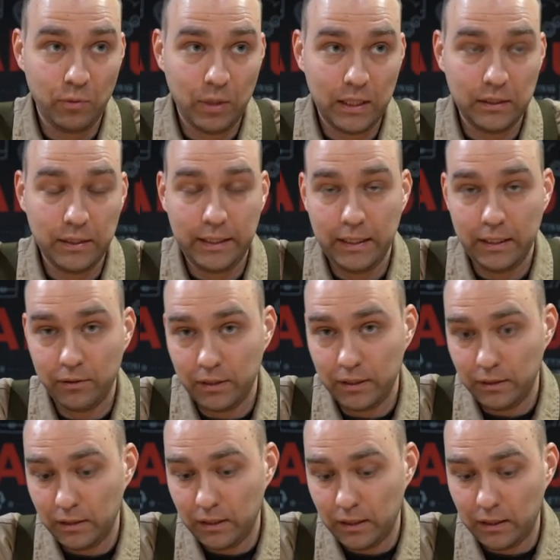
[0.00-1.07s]
While here
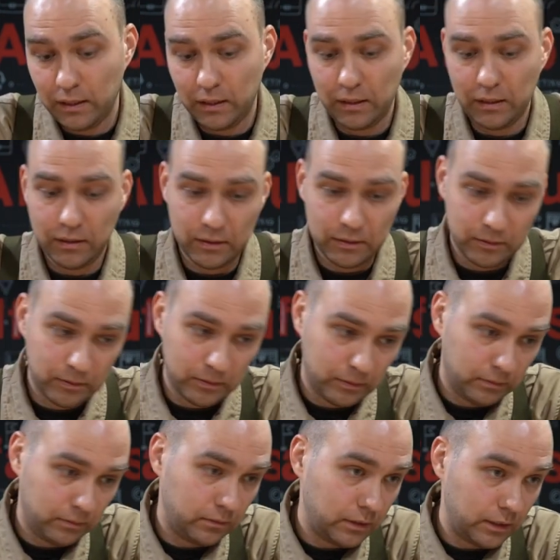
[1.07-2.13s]
in,
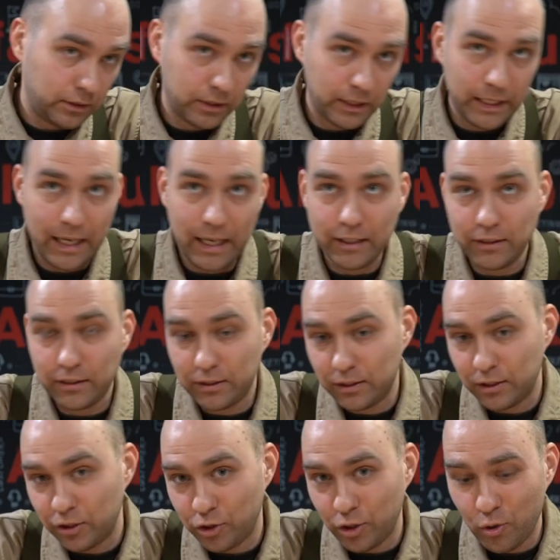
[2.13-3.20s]
let's say,
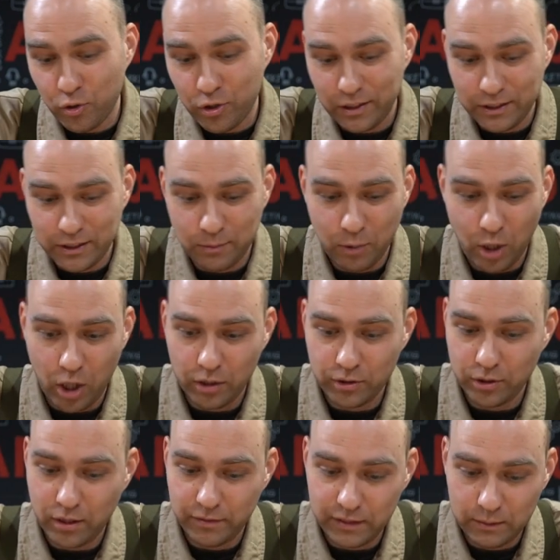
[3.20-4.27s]
ex-socialist bloc,
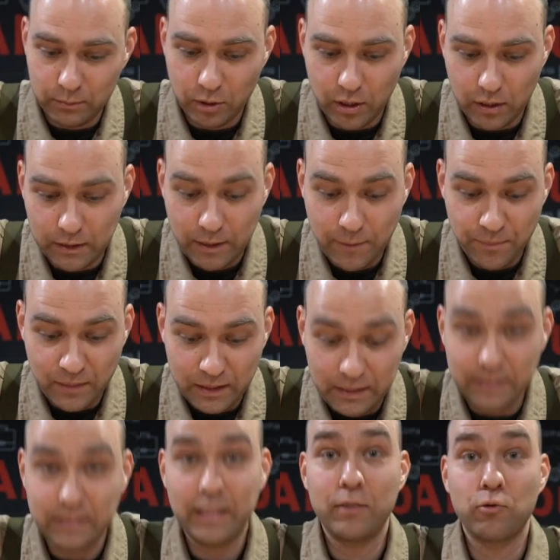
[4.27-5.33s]
Soviet bloc,
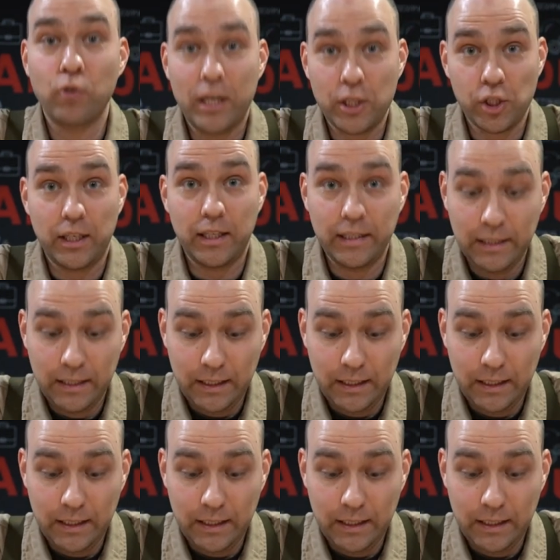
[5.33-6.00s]
let's say in Russia,